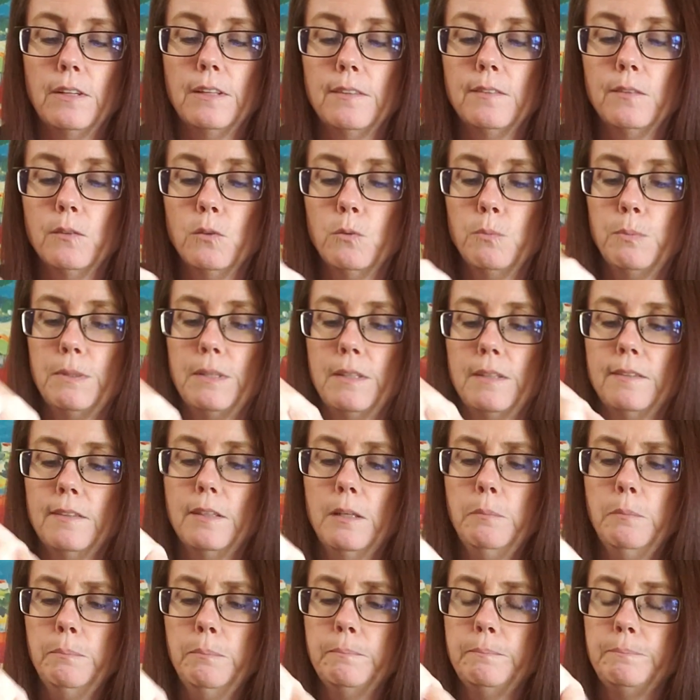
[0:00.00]
let's open this
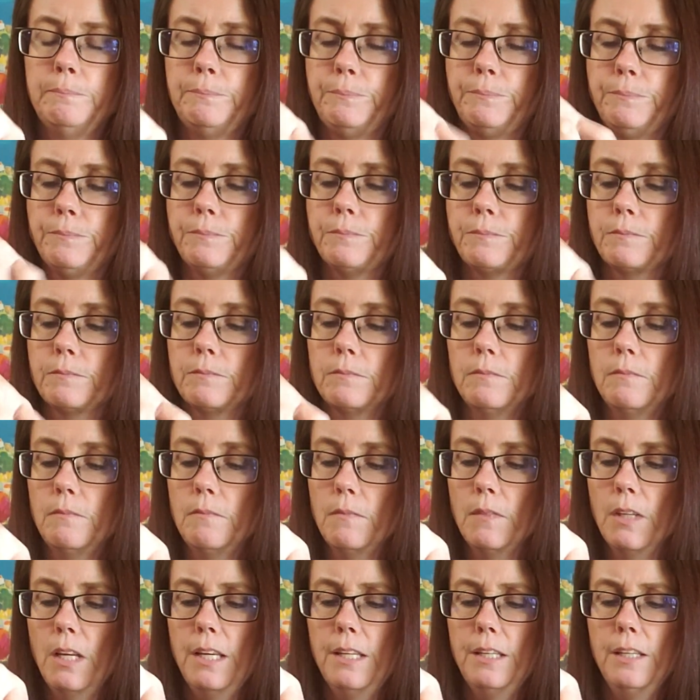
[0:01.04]
up.
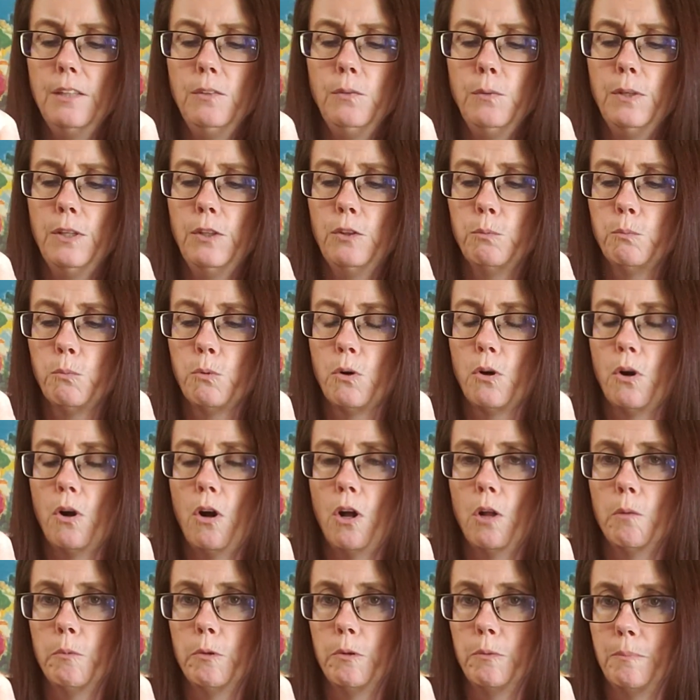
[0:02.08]
And this one is more
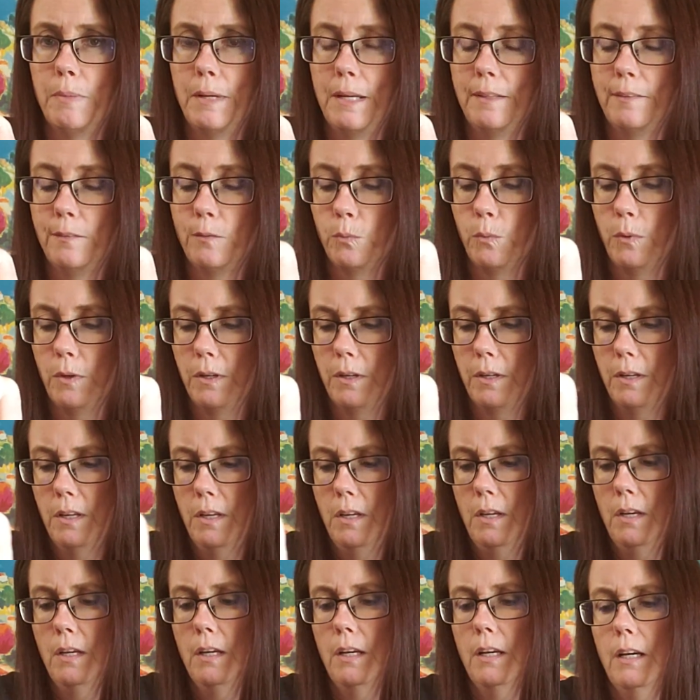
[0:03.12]
almond based one,
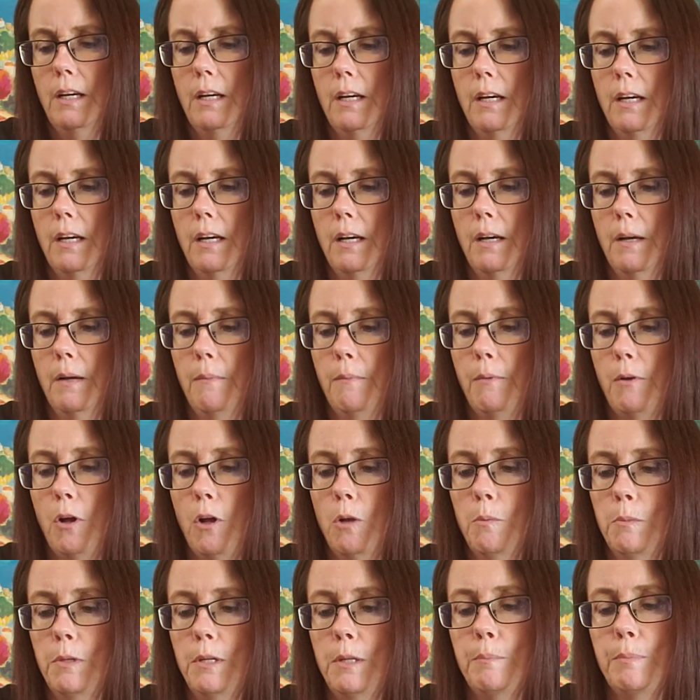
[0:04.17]

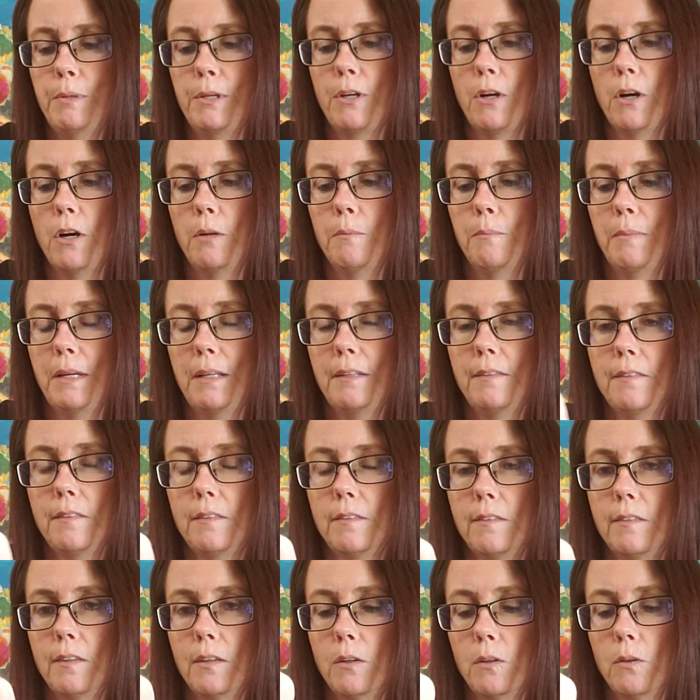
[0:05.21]
almond and pecan
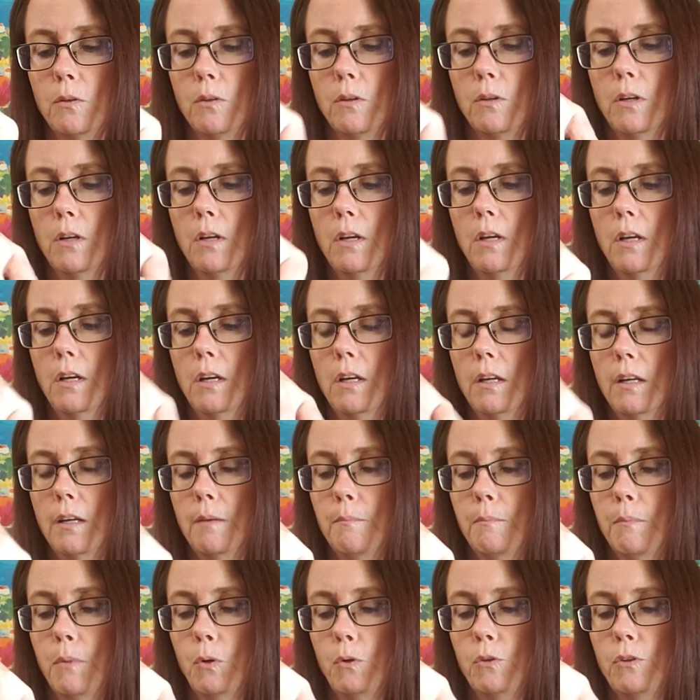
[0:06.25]
based. So
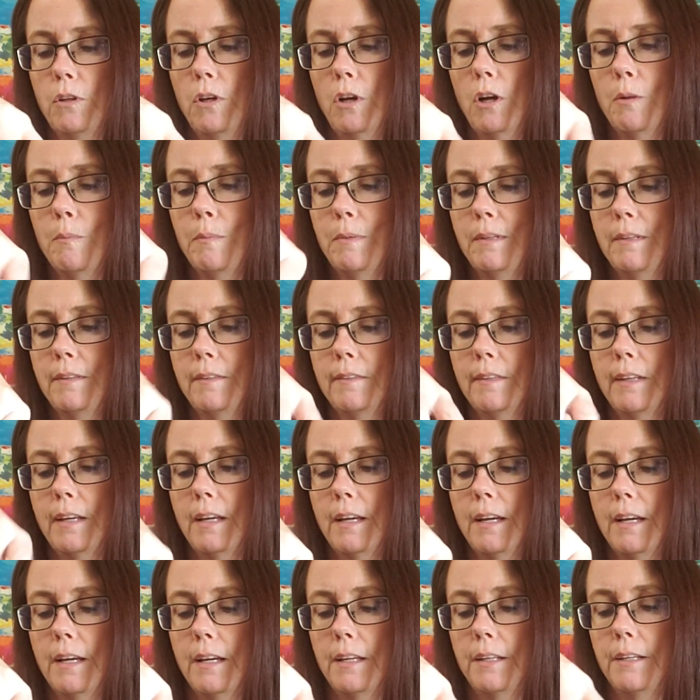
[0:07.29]
mostly almonds,
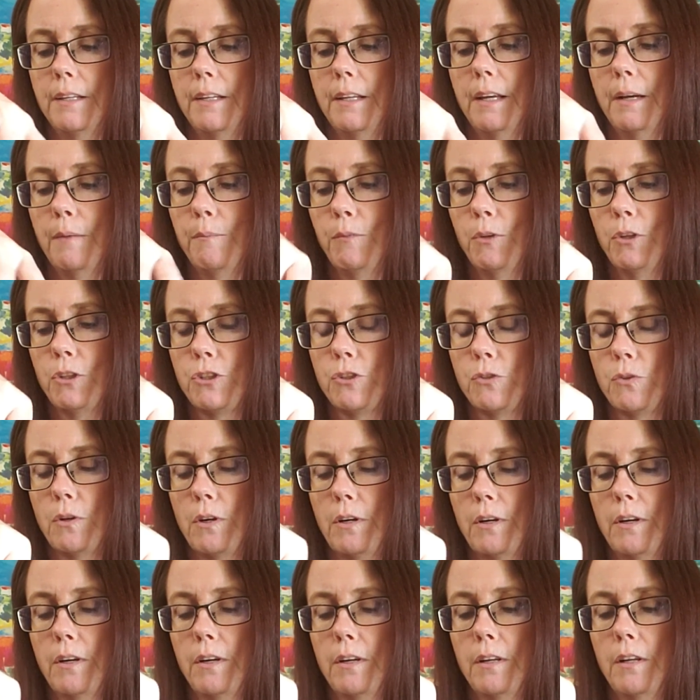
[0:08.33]
and I'm not
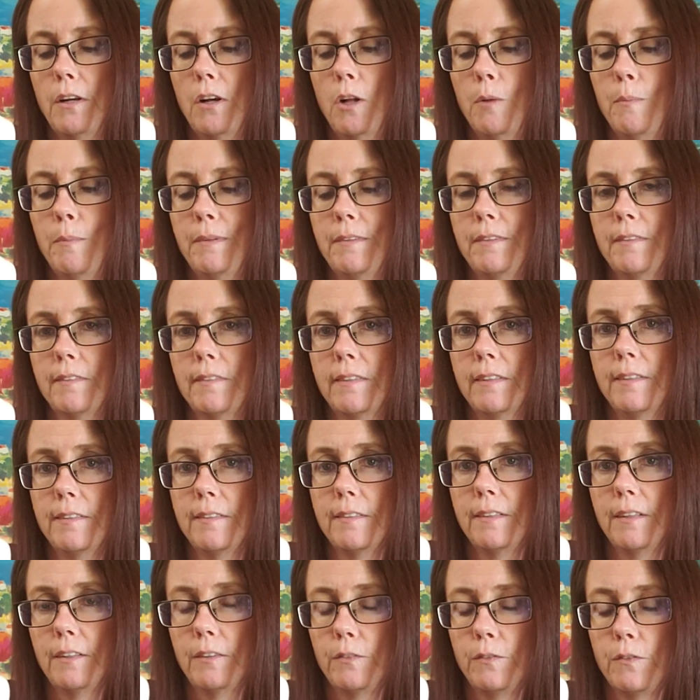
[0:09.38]
sure, almonds is
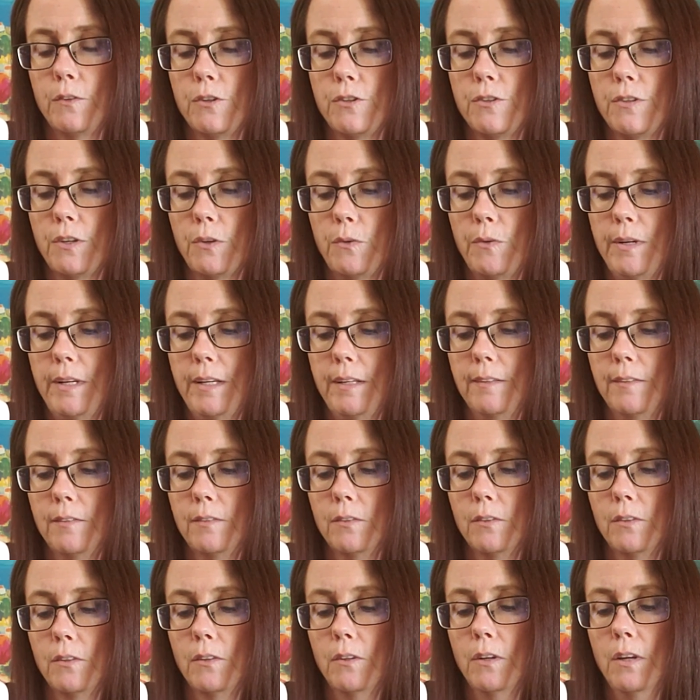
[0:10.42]
listed as first ingredient,
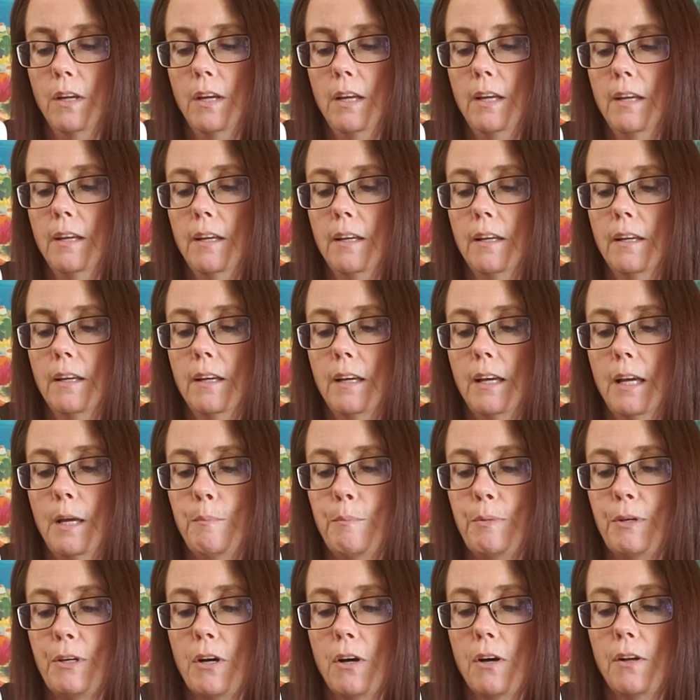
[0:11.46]
so,
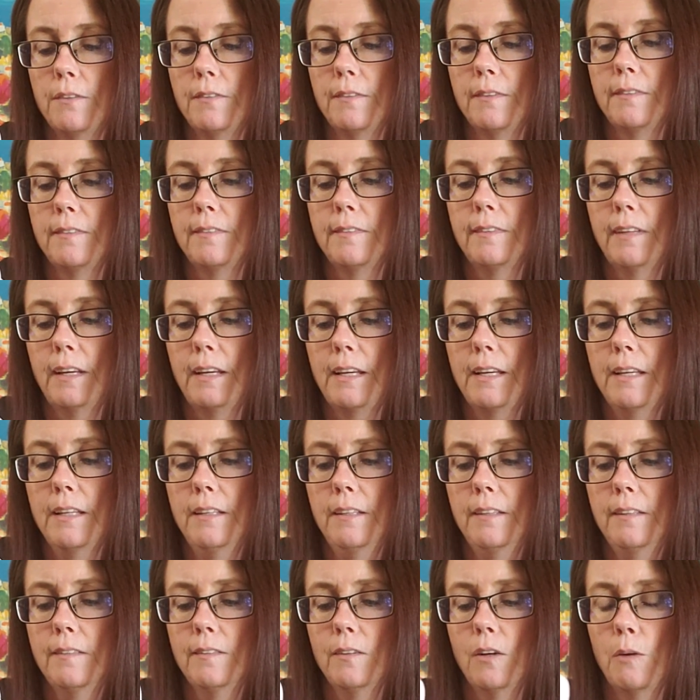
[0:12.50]
and pecans as
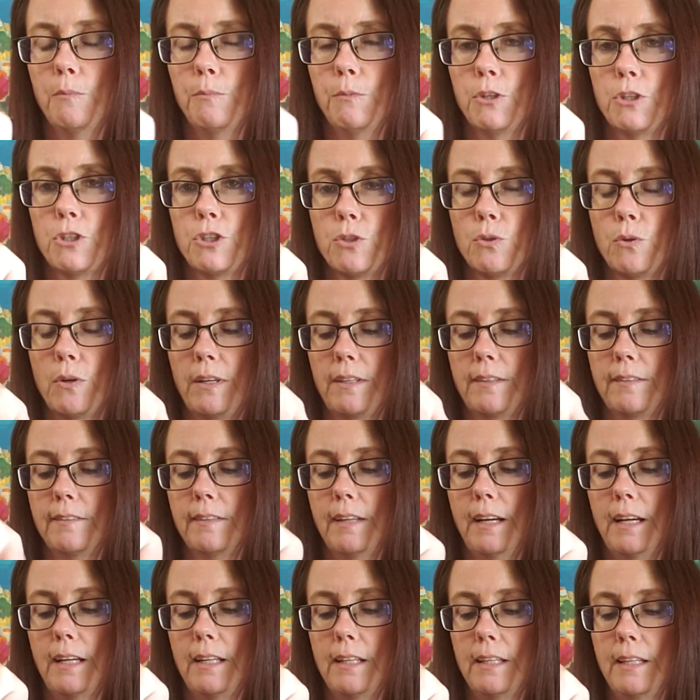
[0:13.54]
second, so I'm not sure
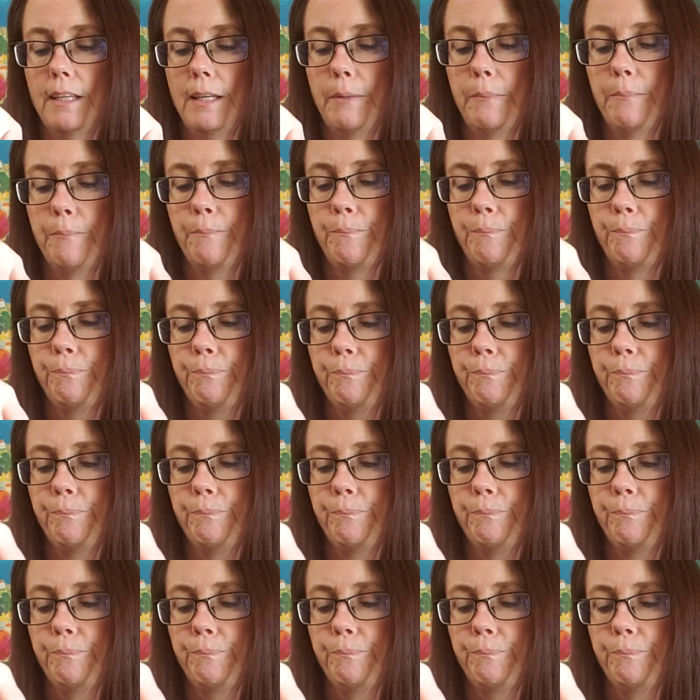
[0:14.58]
exactly